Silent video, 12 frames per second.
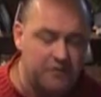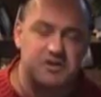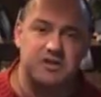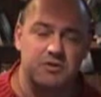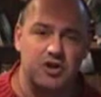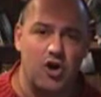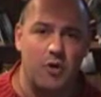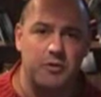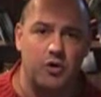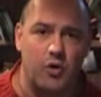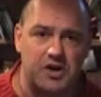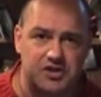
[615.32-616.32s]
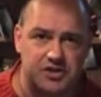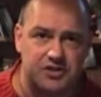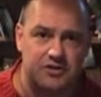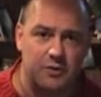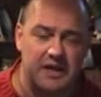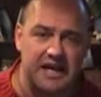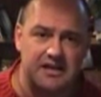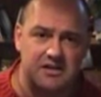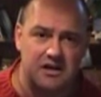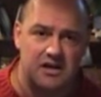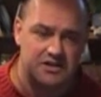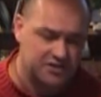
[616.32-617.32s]
over some of the common questions that we get
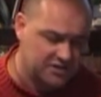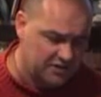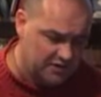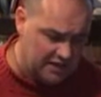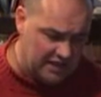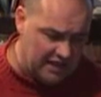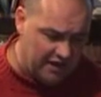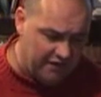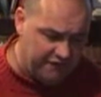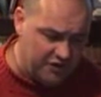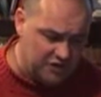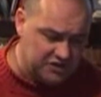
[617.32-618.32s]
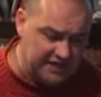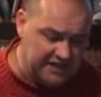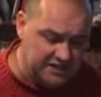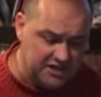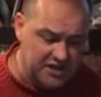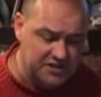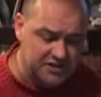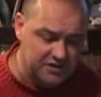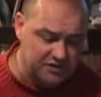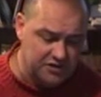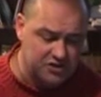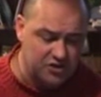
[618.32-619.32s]
asked. Firstly,
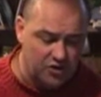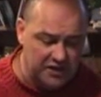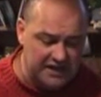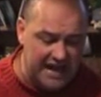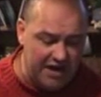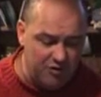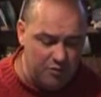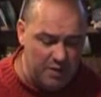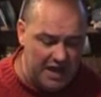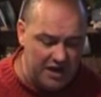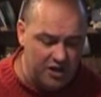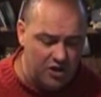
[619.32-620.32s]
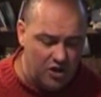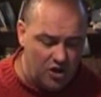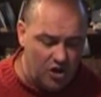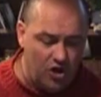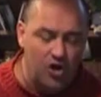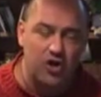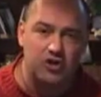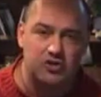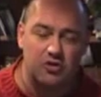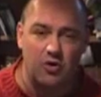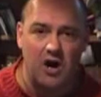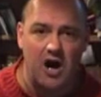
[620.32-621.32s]
does the sonic cat repeller
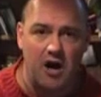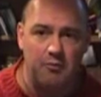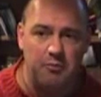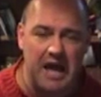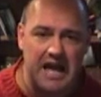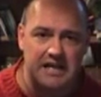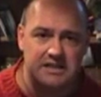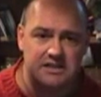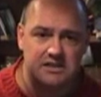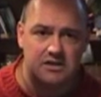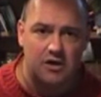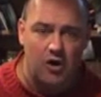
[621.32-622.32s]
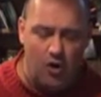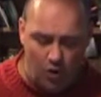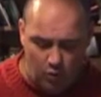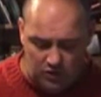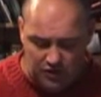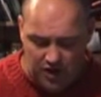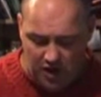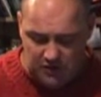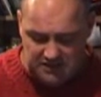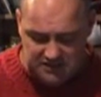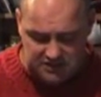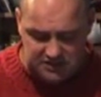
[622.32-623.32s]
hurt or harm pets? Well, no,
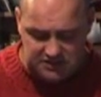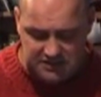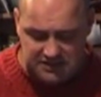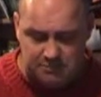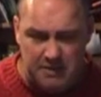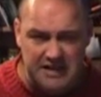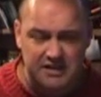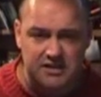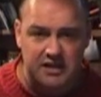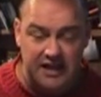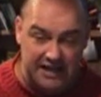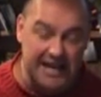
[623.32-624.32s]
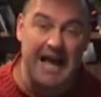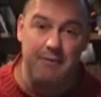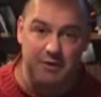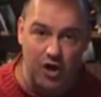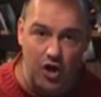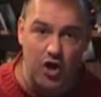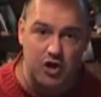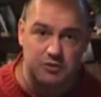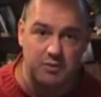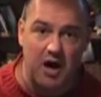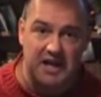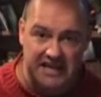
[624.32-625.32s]
it doesn't. It can be
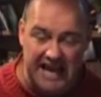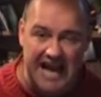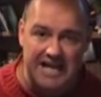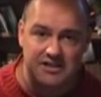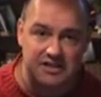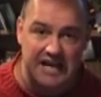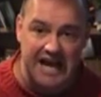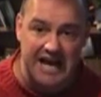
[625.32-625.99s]
heard by cats